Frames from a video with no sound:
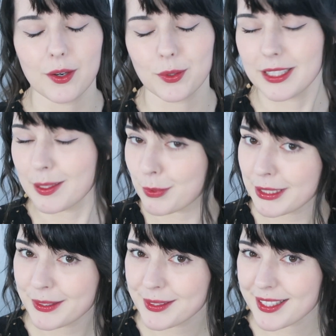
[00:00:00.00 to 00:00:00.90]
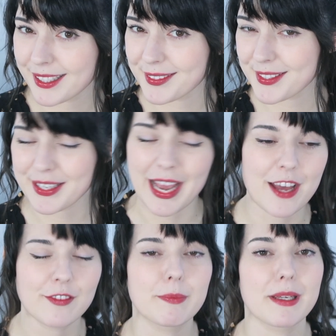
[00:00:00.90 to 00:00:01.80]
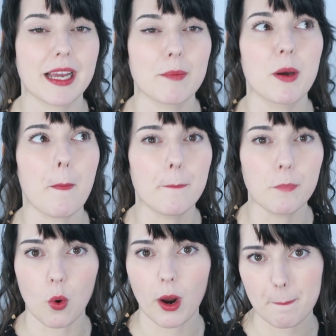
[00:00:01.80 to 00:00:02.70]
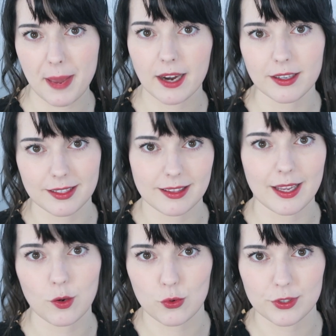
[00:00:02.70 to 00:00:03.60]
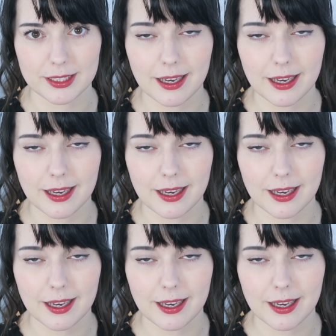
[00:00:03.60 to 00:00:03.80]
or the lip wrinkles that I also have become more apparent than they already